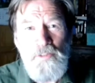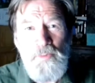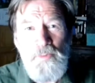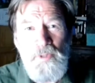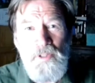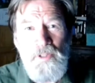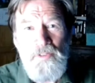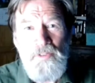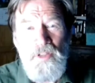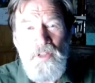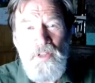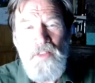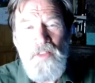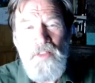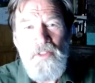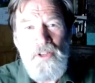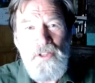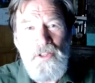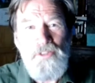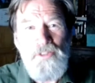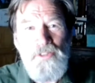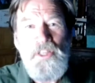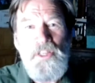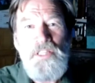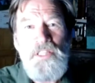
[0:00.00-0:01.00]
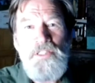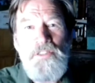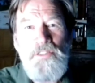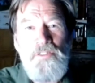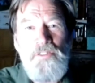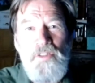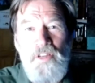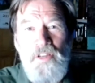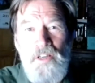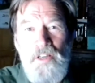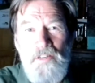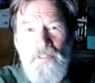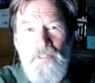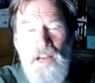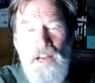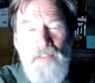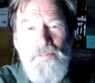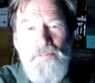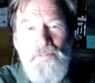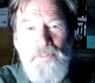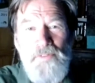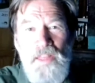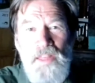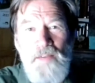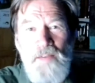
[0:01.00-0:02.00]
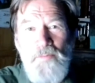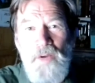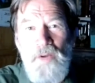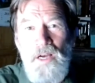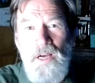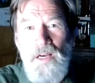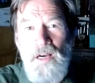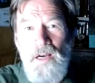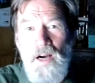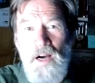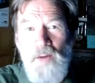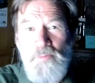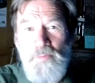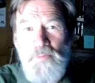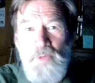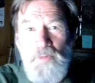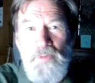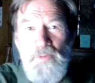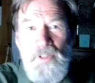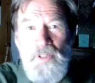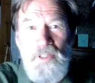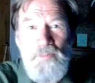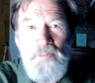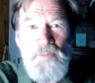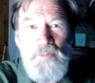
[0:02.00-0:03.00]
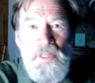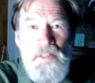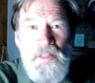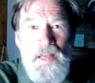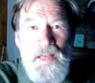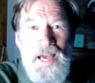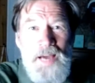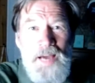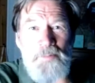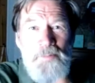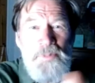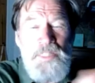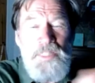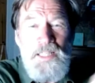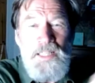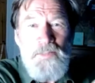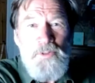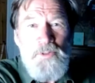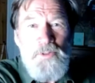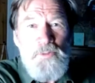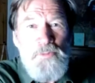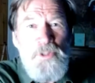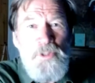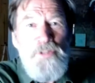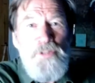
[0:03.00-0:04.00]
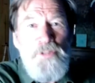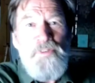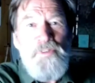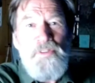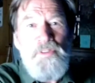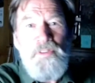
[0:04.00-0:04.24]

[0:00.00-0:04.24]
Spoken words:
because the conditions that are right for them are probably going to mean their habitat will move.